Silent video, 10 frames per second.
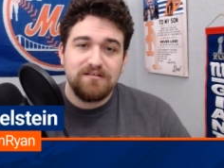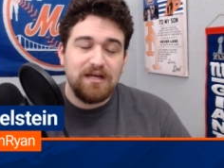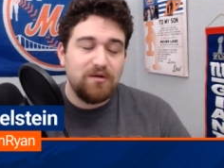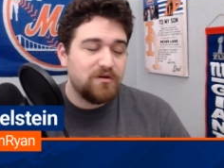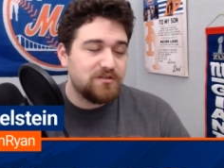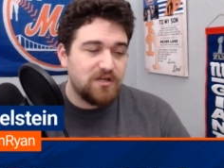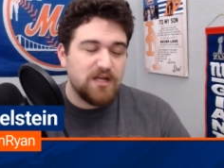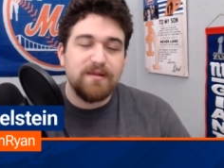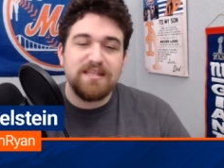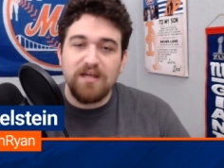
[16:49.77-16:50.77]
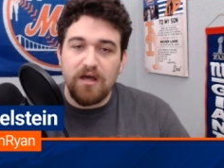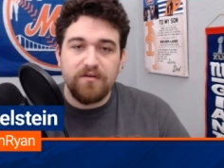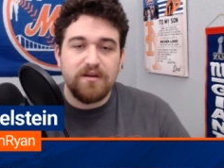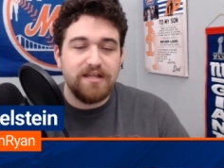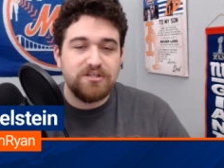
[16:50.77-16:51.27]
I want to talk about the
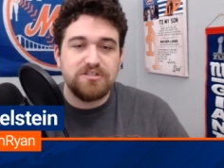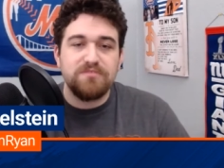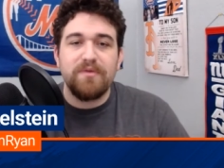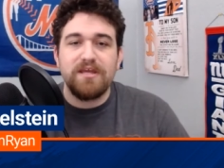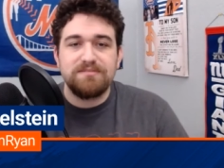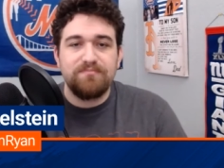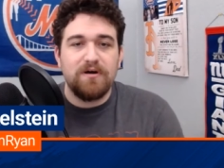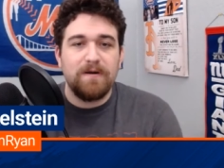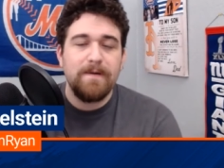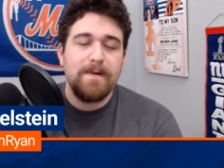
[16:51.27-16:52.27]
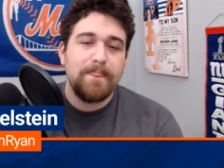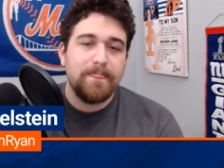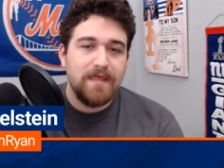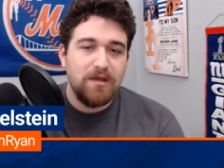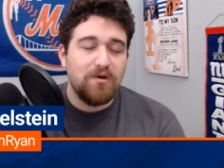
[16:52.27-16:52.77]
other catchers in baseball
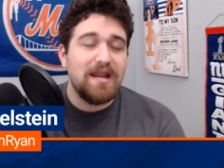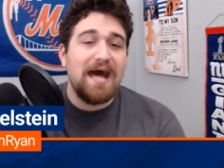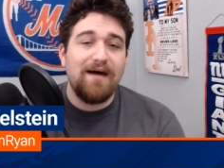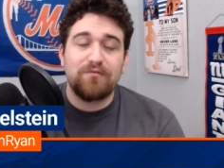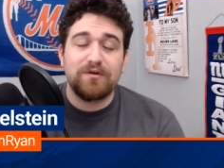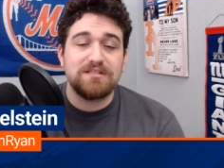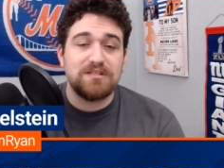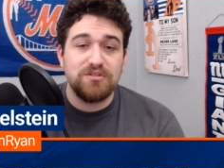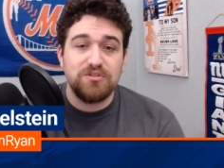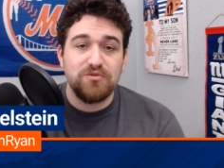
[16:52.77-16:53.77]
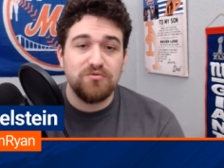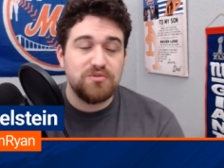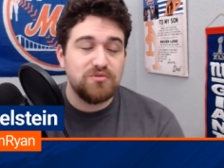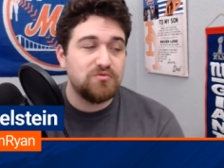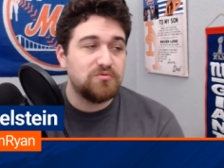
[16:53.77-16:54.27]
and what Alvarez can do
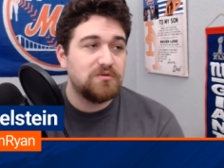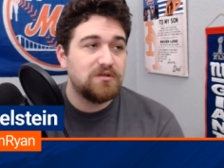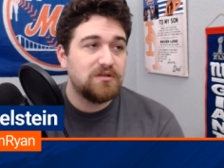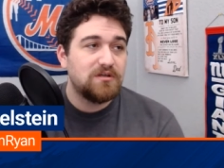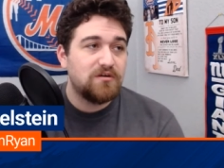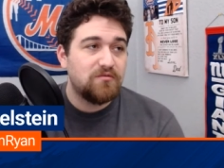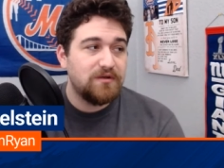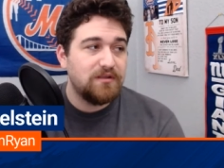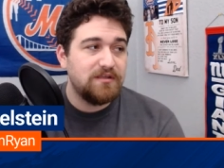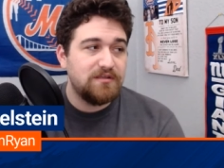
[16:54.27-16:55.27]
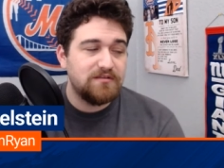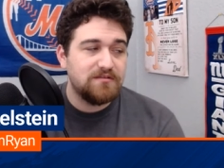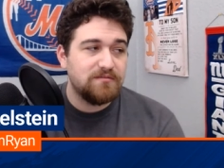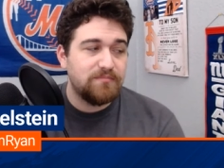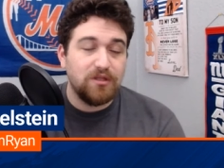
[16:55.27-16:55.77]
to
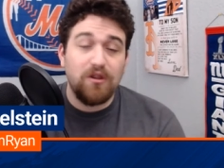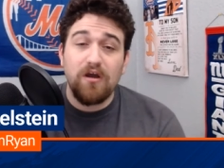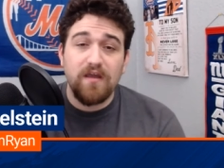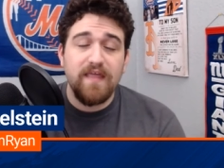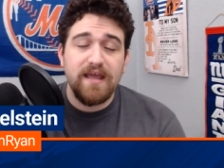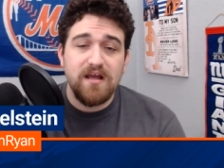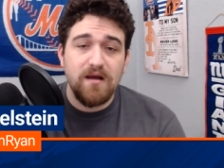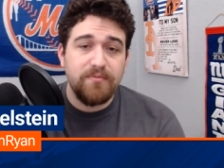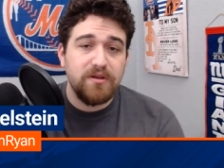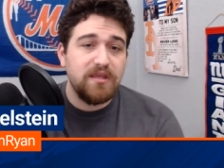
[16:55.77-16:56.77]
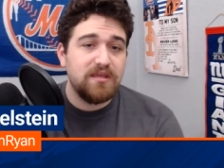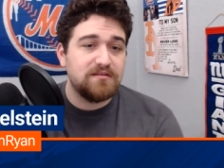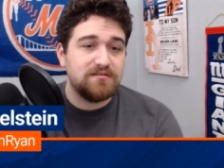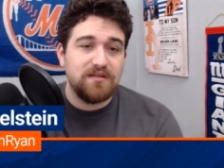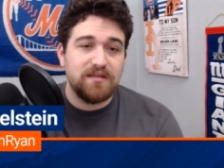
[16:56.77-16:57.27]
really belong in that company
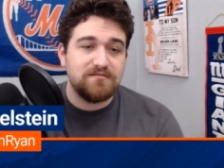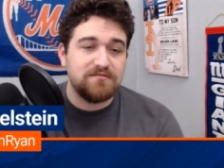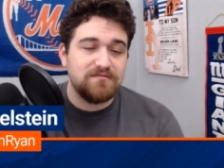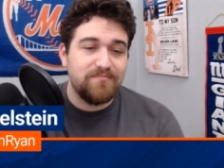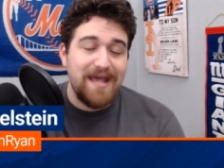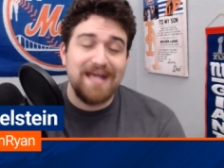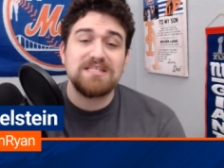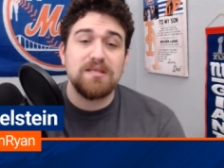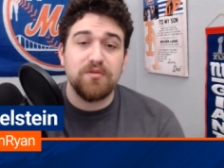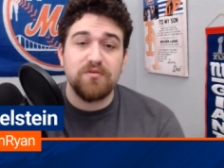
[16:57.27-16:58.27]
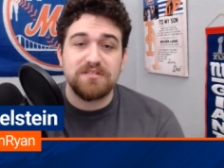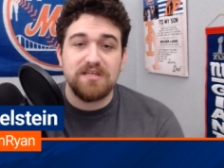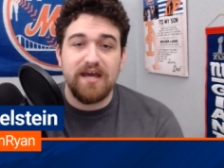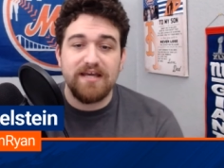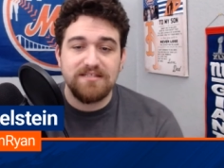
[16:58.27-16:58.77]
and pass some of those
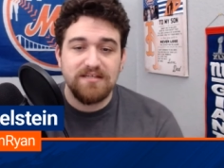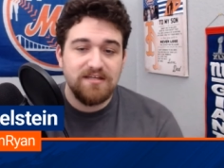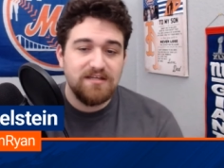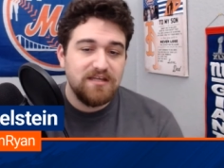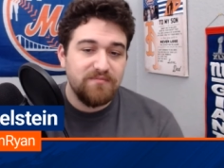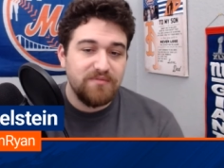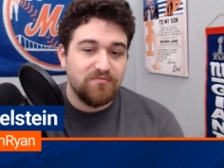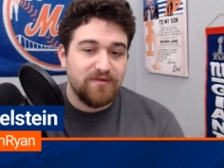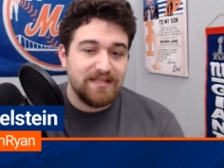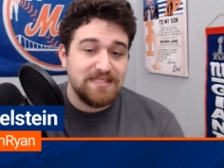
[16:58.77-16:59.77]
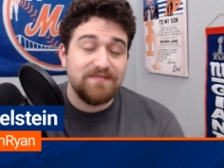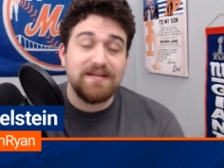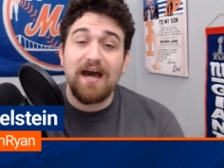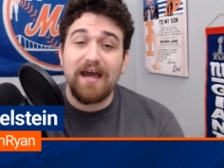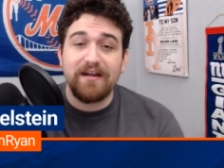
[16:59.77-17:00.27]
guys and be ranked even
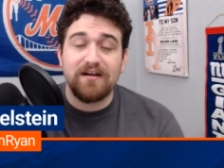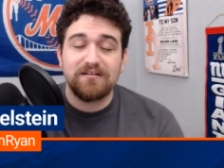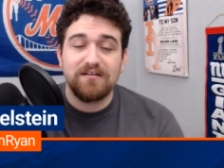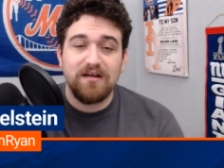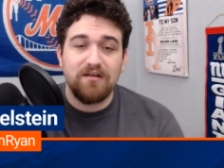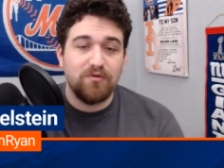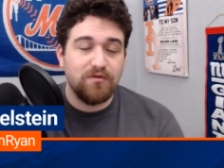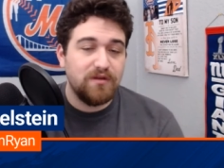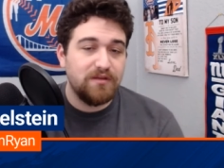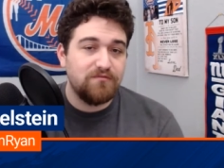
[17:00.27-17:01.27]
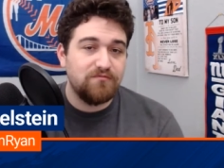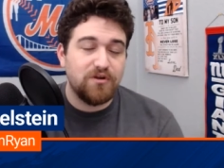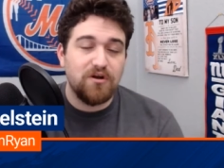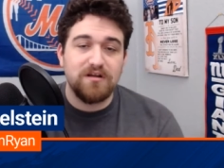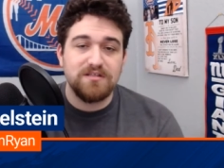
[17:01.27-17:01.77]
higher in
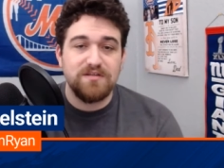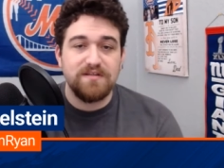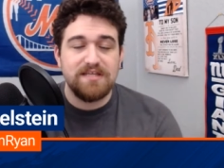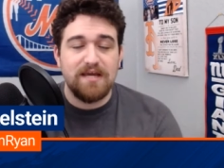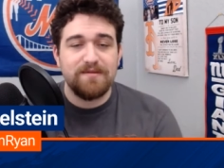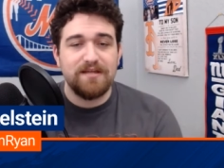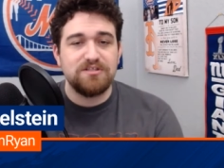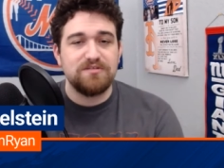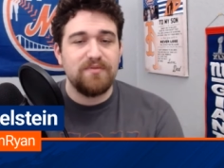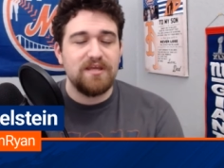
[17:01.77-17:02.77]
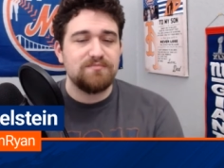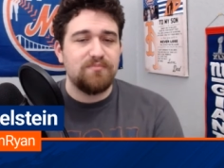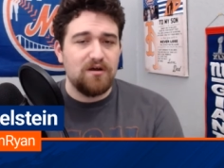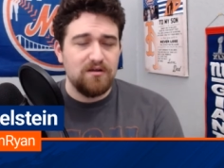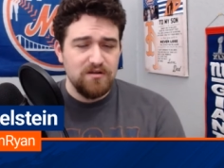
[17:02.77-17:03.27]
regards to the top catchers in
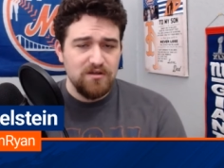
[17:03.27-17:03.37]
baseball.